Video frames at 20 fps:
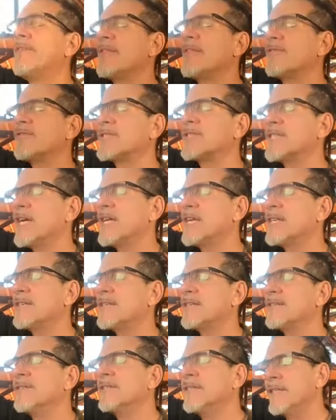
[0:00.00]
Father,
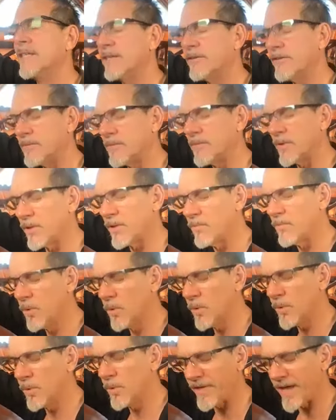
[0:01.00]
Sun, Grandmother
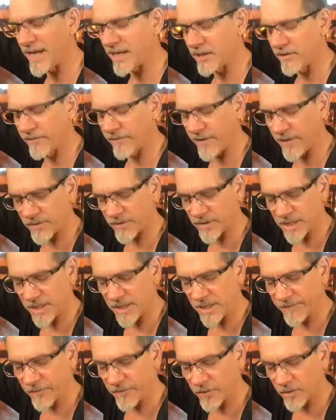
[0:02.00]
Moon, thank you, Father
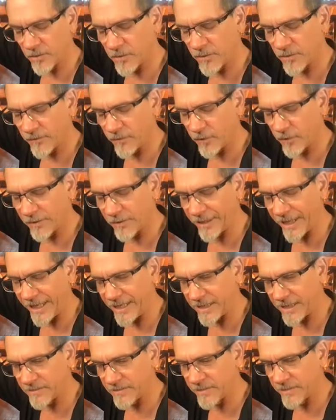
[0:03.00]
Sun, for your beautiful light.